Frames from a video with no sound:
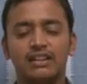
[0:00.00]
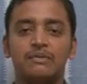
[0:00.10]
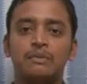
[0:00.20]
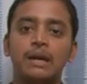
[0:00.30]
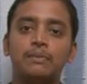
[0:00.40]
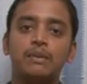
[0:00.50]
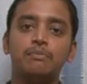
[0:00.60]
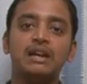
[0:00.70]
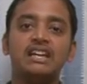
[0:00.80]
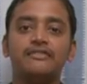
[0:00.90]
there may be
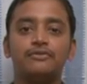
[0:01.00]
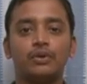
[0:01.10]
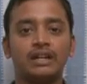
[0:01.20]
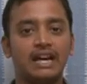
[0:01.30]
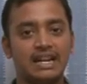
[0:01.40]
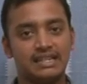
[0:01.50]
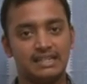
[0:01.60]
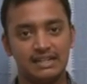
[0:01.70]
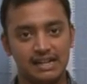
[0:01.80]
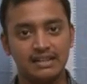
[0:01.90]
many foreign
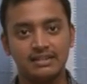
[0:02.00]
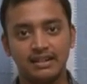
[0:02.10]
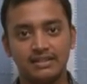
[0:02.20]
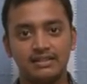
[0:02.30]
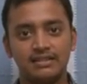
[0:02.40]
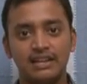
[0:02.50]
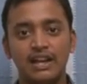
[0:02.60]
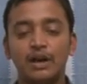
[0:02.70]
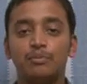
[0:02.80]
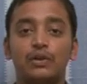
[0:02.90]
currency transactions,
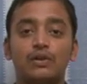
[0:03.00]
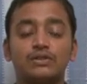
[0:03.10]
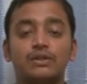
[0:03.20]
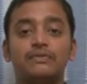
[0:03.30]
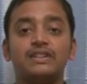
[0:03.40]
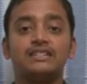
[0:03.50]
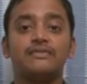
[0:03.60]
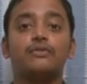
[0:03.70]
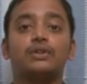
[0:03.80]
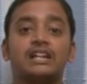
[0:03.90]
because of which the
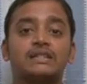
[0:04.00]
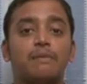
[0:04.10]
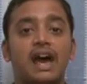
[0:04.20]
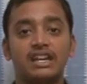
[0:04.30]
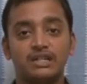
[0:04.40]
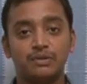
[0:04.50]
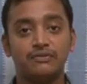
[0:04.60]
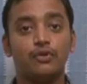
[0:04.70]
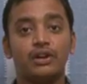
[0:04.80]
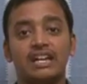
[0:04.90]
Forex
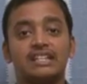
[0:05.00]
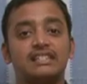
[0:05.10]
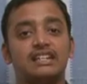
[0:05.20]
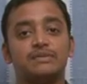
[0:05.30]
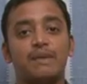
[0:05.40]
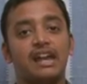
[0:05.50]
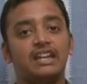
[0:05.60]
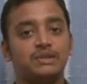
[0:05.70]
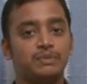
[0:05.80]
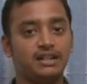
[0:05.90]
management, foreign exchange
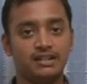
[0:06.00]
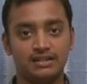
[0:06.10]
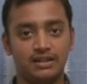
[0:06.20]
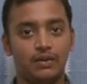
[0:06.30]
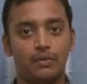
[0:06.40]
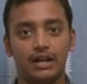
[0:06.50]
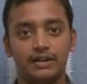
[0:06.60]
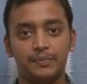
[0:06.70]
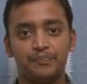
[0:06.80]
management is required.